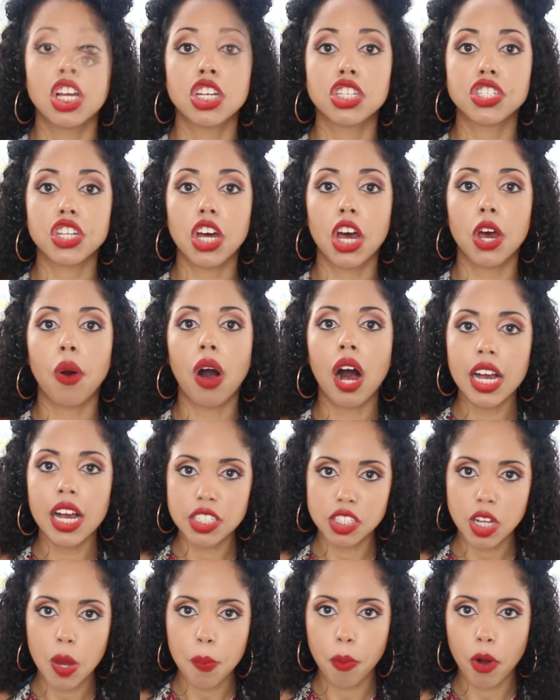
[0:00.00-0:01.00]
So
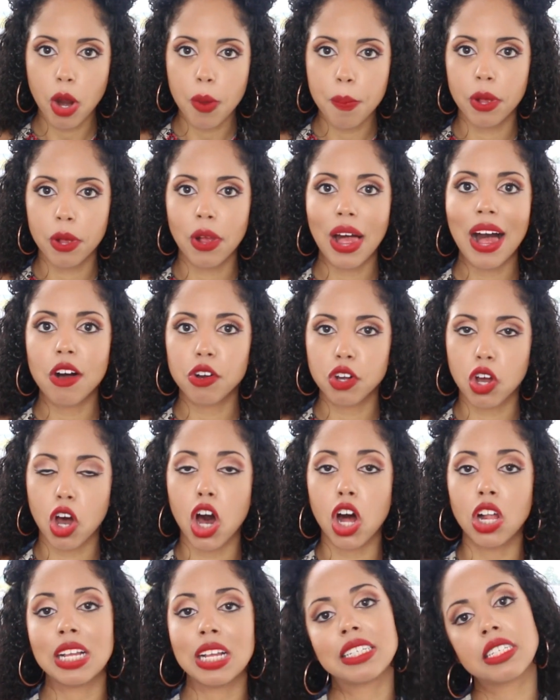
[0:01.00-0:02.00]
isopropyl
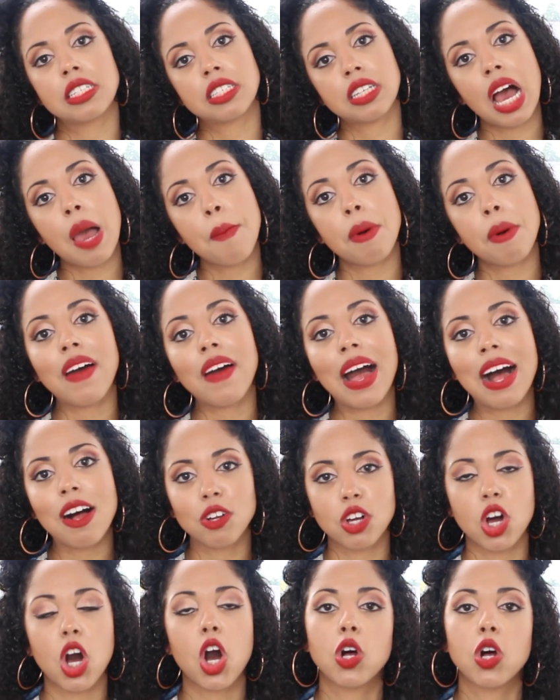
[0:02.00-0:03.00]
alcohol is a type of
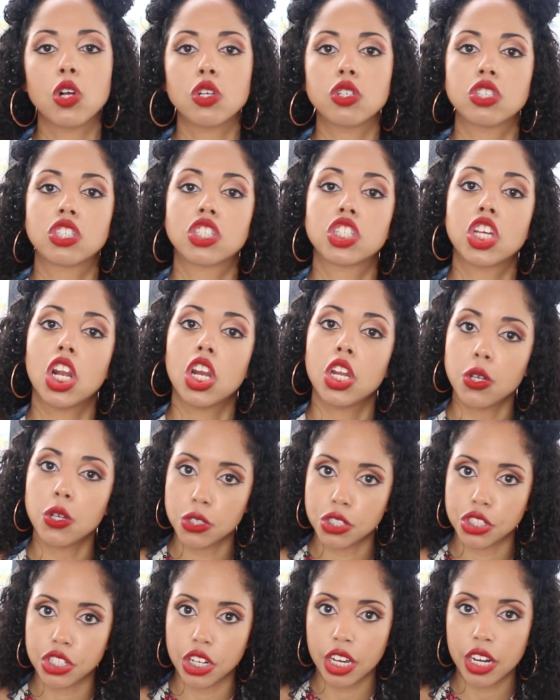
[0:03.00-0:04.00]
alcohol
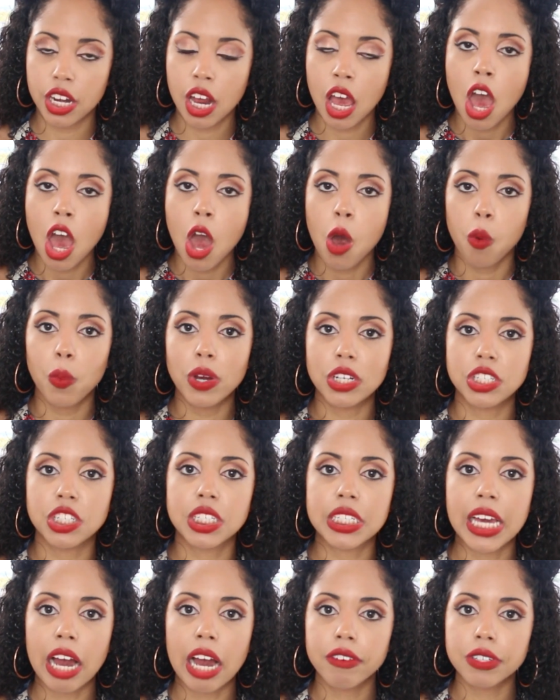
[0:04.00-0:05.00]
solution which
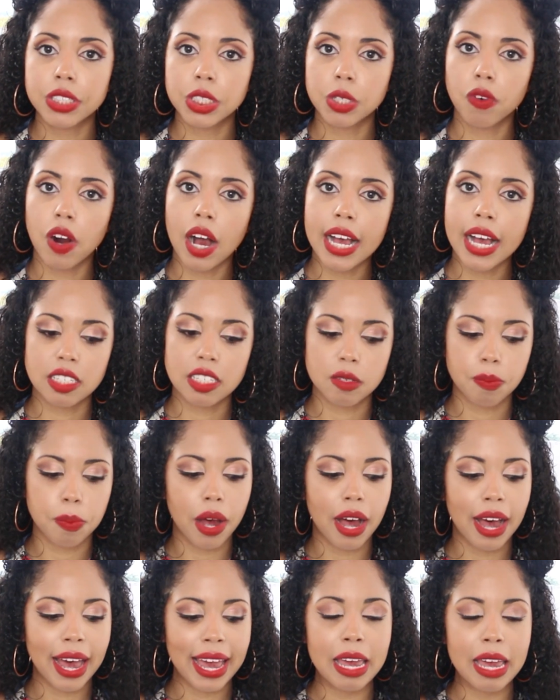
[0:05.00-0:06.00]
is characterized
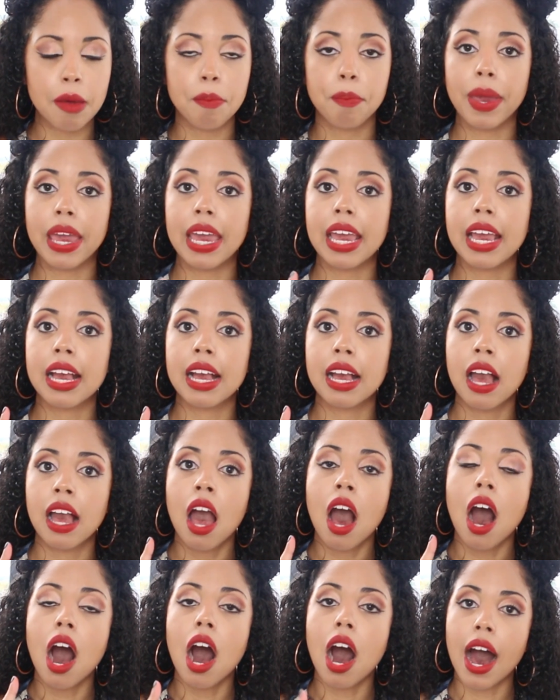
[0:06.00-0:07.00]
by it being
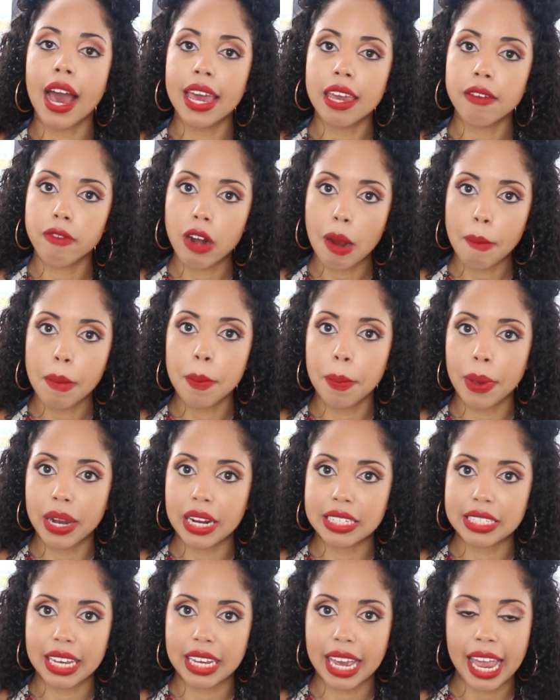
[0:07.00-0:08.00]
high
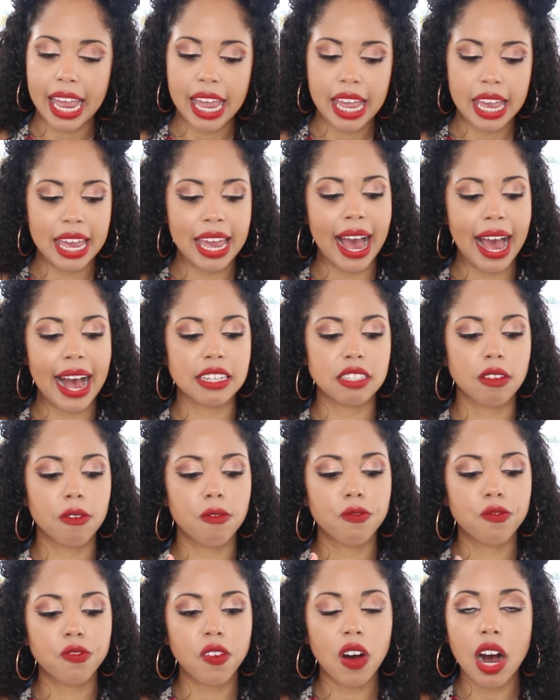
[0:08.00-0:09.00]
inflammability, it has a
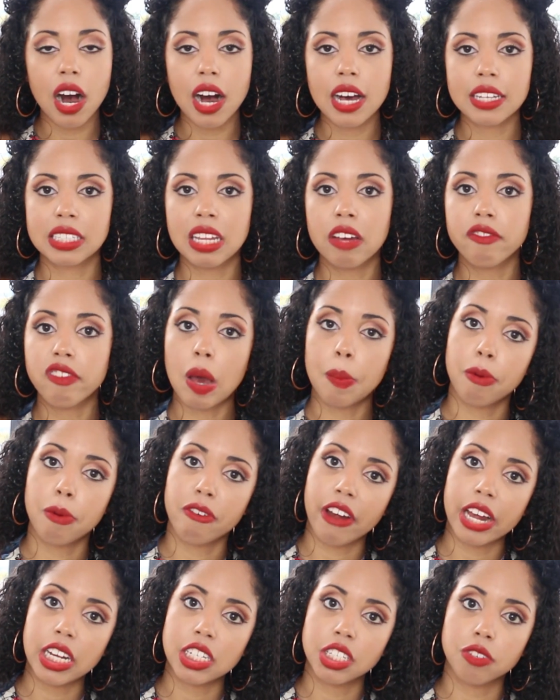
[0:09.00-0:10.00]
fast
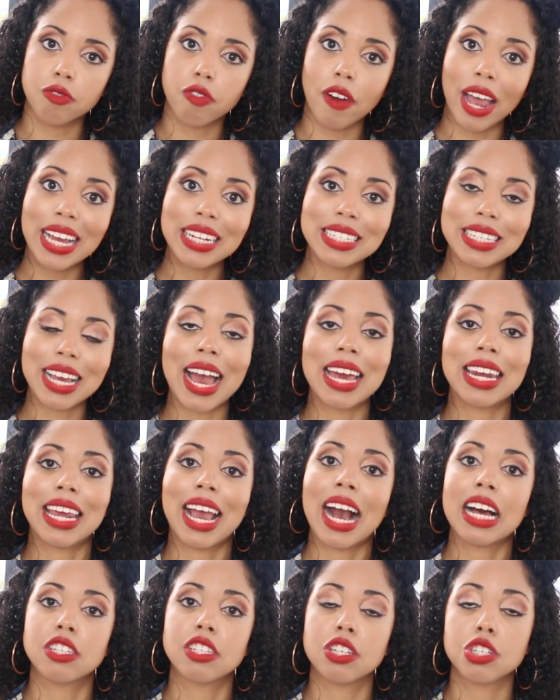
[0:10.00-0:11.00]
evaporation rate, and
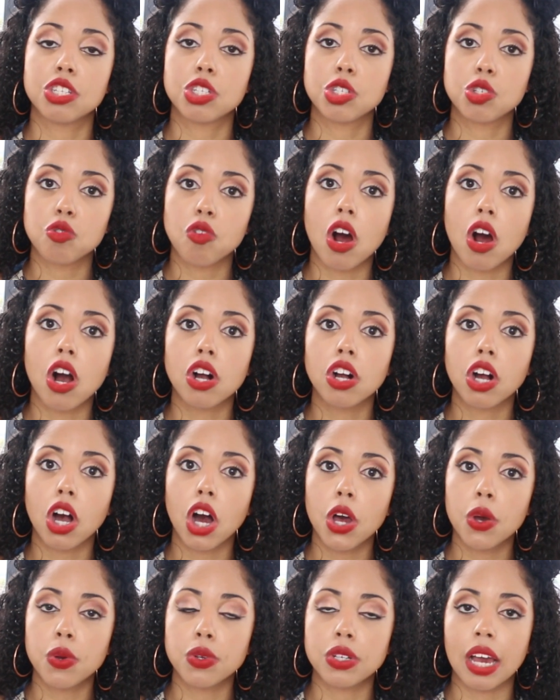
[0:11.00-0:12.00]
it has a strong
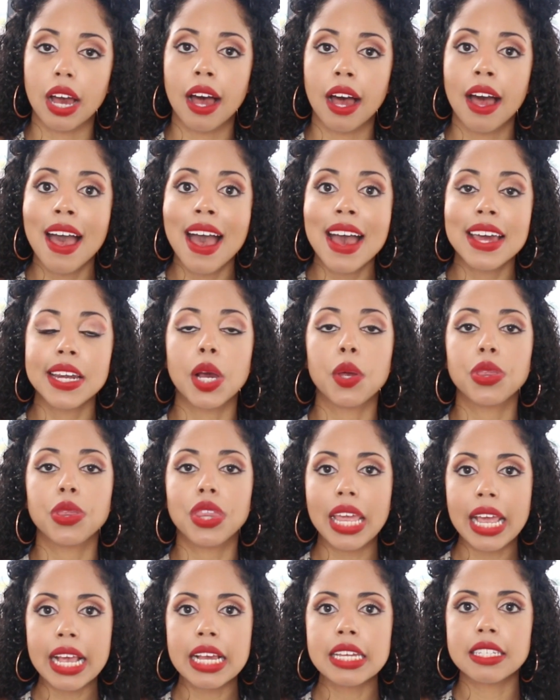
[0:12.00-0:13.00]
odor. Now
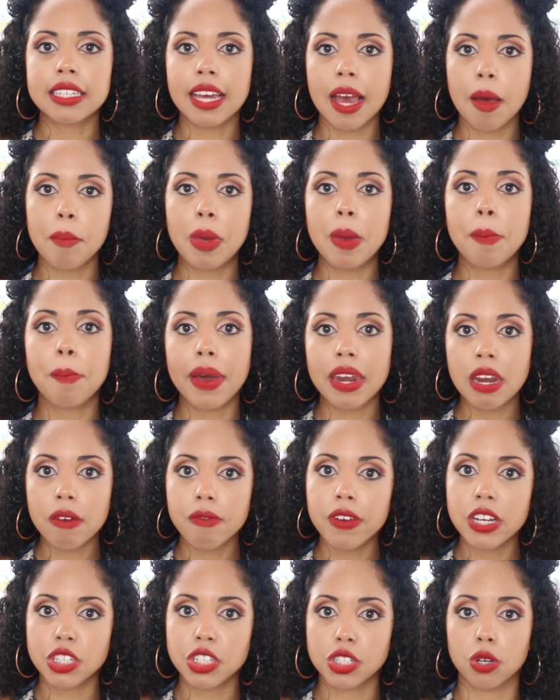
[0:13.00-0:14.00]
these can be
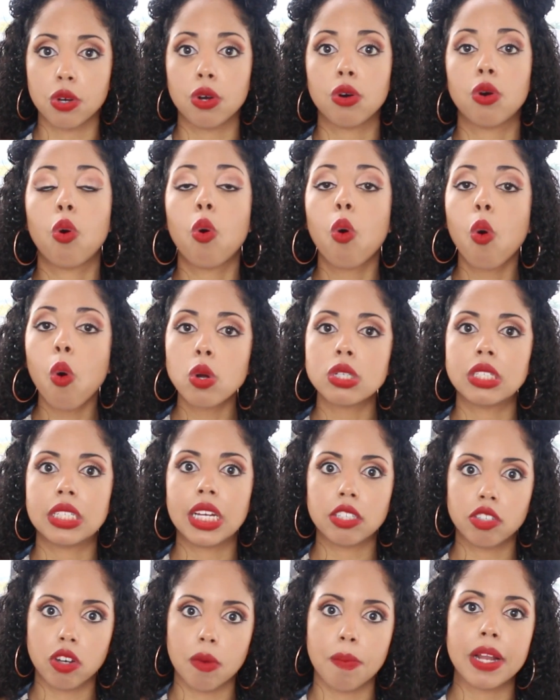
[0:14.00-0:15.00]
beneficial or
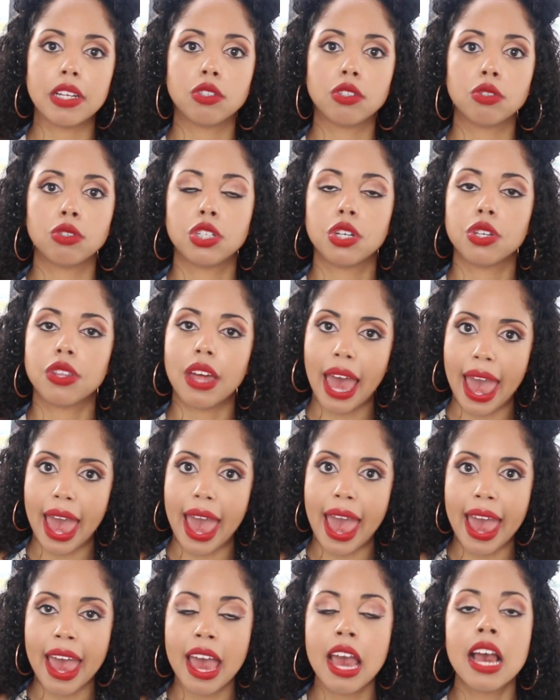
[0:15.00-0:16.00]
detrimental to the
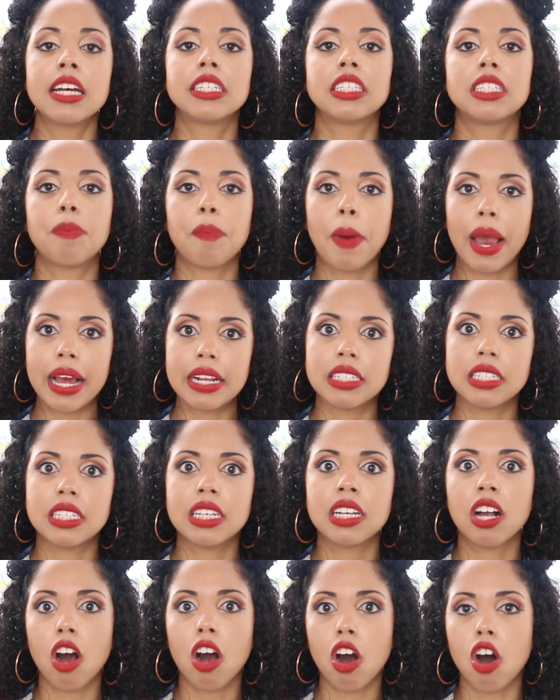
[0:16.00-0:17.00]
hair
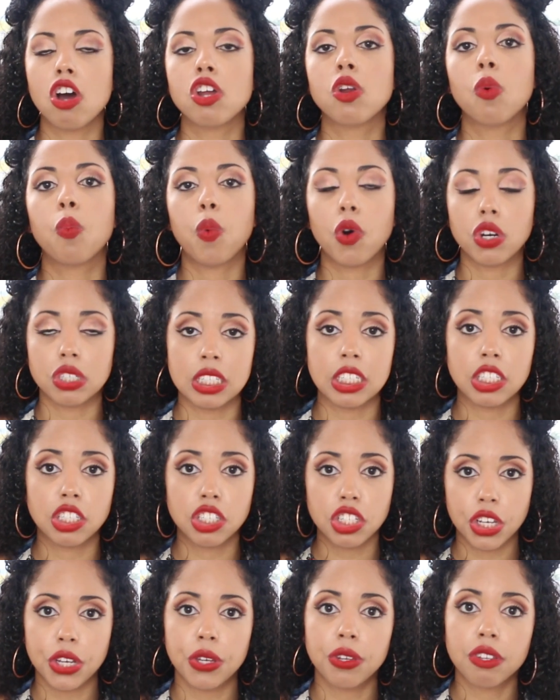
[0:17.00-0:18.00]
depending on what
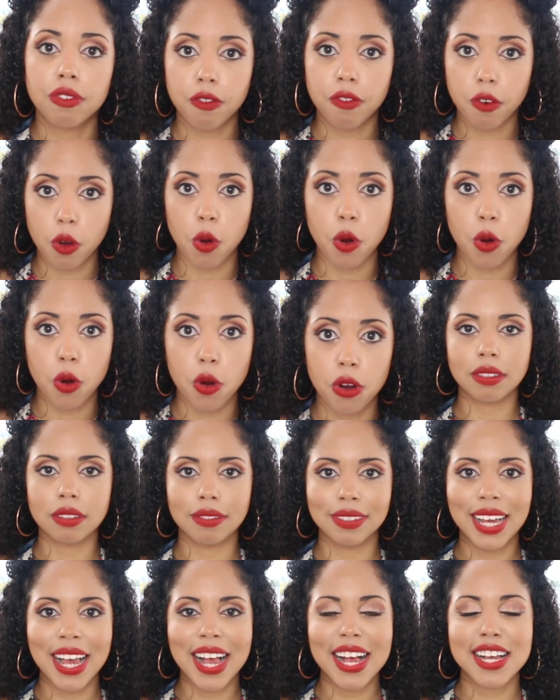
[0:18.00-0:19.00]
it's used for.
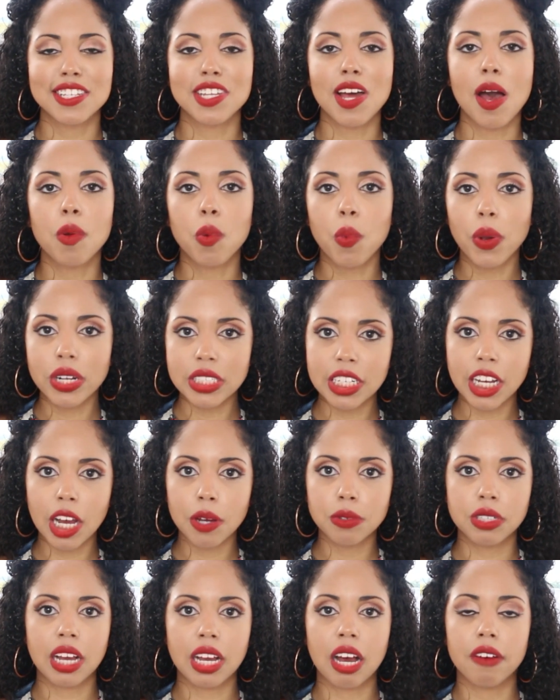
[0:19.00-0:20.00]
So I'm quickly
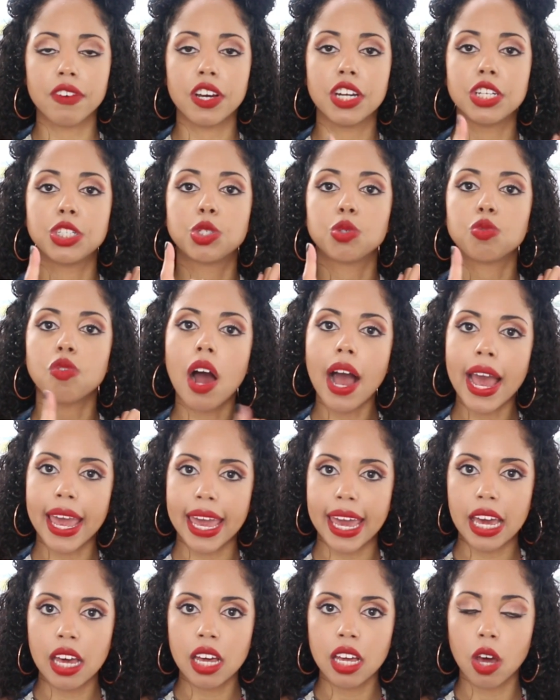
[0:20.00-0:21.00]
going to cover
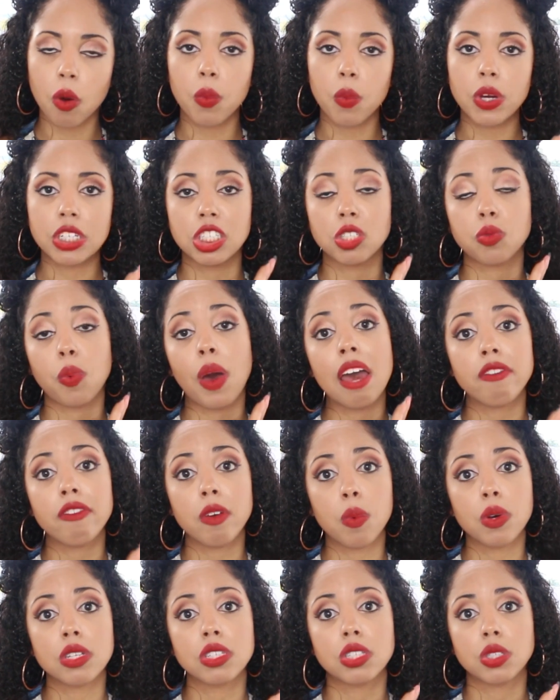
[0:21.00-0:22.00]
drying, which is what
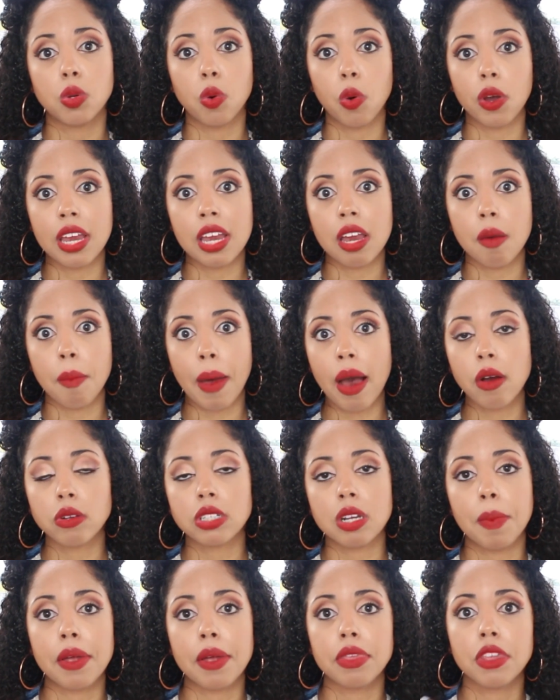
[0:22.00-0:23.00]
everyone's talking
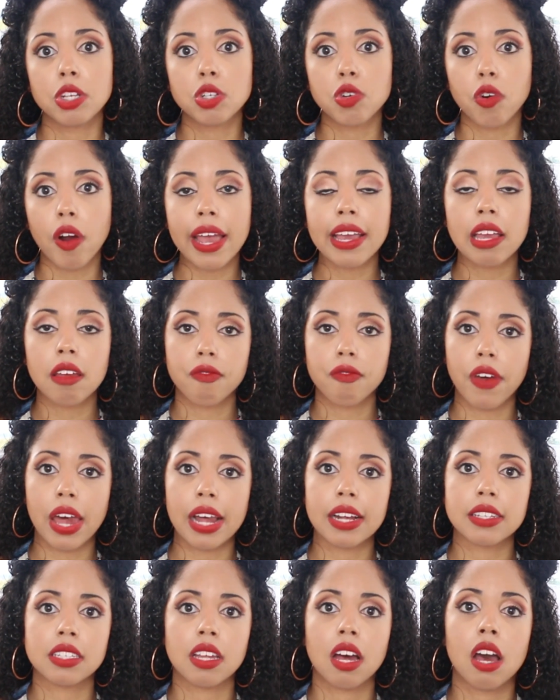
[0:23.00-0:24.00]
about the drying
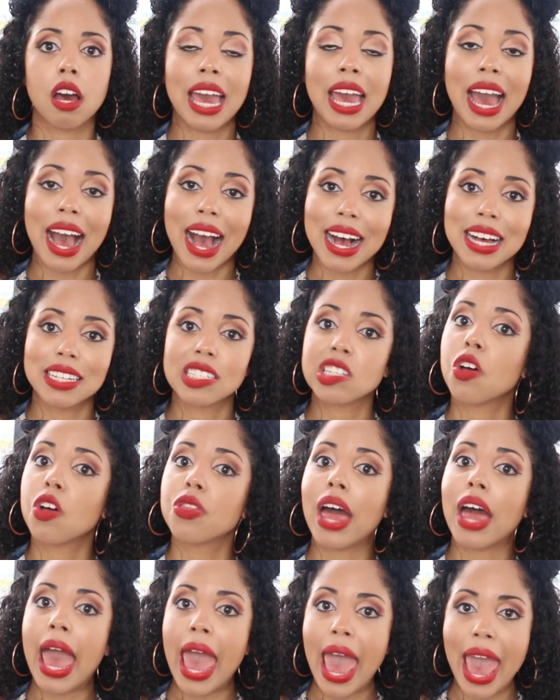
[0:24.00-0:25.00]
effects it has
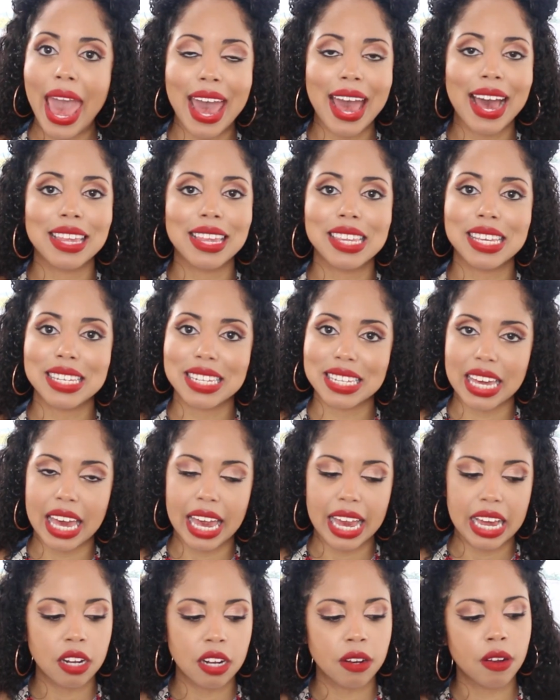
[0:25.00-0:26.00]
on the hair and the
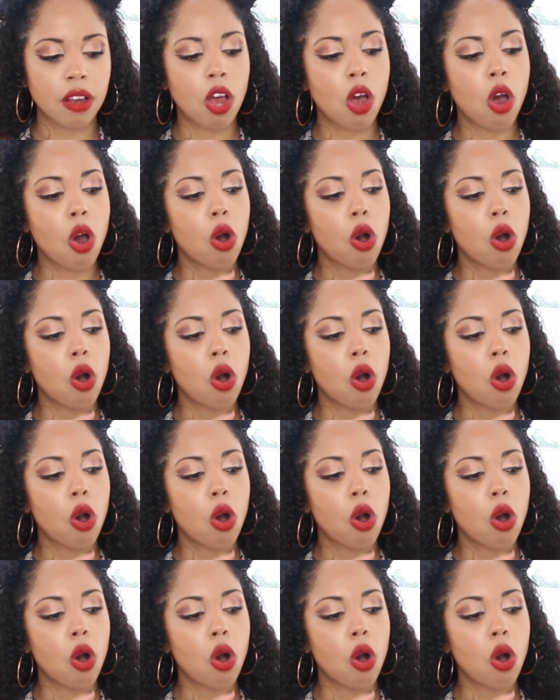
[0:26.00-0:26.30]
skin.